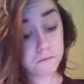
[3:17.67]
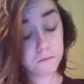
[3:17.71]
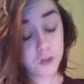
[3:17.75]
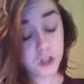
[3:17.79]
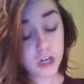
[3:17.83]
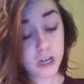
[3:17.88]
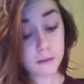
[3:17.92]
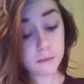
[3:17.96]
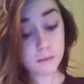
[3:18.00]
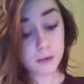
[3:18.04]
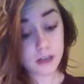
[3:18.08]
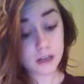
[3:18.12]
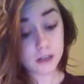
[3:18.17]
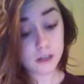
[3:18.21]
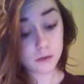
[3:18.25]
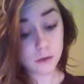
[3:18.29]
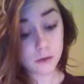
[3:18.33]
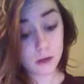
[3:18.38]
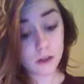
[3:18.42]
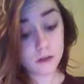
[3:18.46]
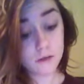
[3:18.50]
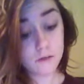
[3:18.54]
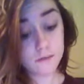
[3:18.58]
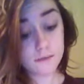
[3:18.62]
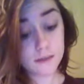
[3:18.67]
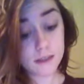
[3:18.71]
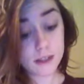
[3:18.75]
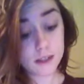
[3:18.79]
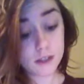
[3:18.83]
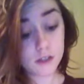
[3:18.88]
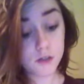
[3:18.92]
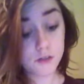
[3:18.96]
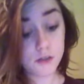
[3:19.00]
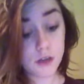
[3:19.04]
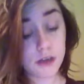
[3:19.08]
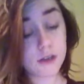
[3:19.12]
champion as well
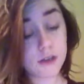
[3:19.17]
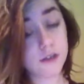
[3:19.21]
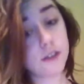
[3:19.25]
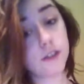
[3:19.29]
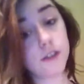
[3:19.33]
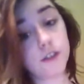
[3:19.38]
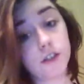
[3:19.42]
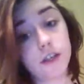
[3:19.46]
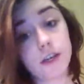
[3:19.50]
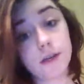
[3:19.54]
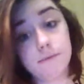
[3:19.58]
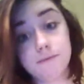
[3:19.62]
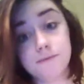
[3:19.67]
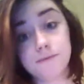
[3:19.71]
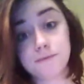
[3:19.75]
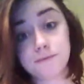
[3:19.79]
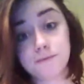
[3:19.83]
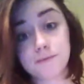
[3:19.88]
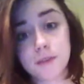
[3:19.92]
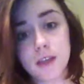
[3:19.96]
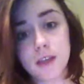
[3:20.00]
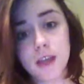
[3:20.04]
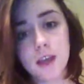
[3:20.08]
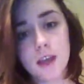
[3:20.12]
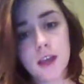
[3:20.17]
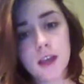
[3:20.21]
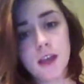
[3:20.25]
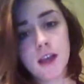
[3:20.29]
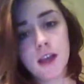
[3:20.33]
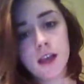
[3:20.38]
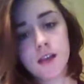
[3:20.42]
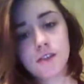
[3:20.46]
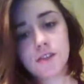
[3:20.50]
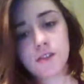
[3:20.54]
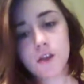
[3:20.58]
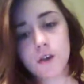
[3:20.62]
in 2003.
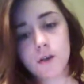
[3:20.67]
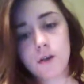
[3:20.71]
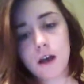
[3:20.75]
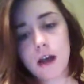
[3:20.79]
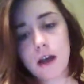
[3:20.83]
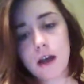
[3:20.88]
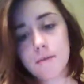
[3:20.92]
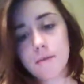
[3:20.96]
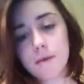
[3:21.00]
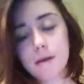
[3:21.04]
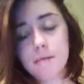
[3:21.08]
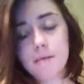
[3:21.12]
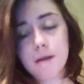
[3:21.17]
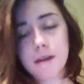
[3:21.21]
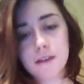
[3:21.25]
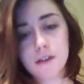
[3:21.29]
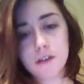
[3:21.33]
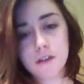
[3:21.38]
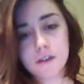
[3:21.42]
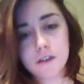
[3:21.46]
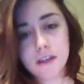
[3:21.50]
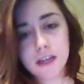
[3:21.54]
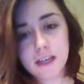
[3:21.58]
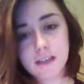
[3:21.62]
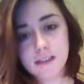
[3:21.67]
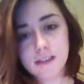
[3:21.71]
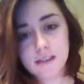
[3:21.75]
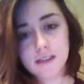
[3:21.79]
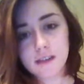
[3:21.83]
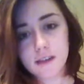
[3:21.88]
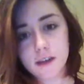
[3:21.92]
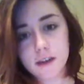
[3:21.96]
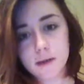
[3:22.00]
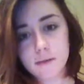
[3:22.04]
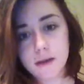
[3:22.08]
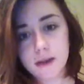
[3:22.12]
So, I'm going to be a little
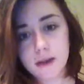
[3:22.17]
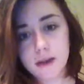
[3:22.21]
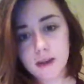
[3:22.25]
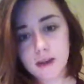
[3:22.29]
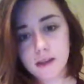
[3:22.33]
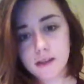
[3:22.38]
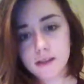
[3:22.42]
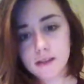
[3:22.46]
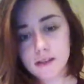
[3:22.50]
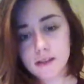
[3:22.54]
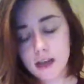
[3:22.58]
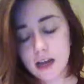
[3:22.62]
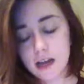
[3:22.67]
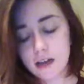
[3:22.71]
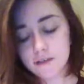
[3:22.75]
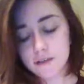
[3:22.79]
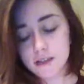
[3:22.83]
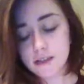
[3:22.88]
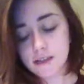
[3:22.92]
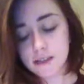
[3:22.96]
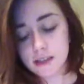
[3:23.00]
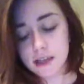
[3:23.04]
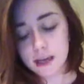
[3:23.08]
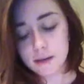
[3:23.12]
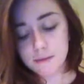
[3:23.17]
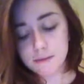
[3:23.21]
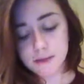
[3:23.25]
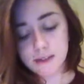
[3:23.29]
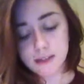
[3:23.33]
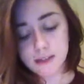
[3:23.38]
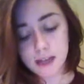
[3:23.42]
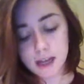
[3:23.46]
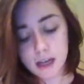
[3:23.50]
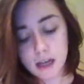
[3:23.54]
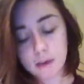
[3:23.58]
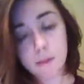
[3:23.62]
nasally because obviously I'm
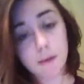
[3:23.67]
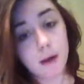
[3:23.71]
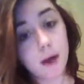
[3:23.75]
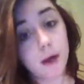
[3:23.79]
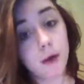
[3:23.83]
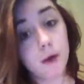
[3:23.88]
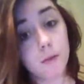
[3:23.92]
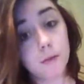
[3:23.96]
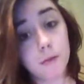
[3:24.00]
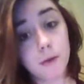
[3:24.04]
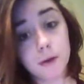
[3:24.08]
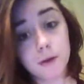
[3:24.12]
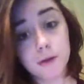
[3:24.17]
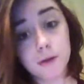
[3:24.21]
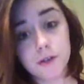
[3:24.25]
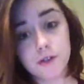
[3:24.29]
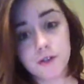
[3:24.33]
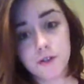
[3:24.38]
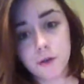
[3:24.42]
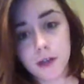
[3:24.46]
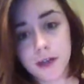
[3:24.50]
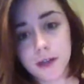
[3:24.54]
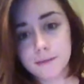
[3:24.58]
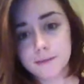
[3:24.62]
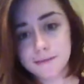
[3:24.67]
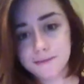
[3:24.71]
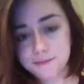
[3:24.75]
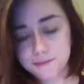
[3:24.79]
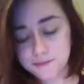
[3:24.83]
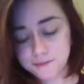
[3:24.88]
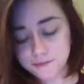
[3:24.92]
sick, but I hope you enjoy.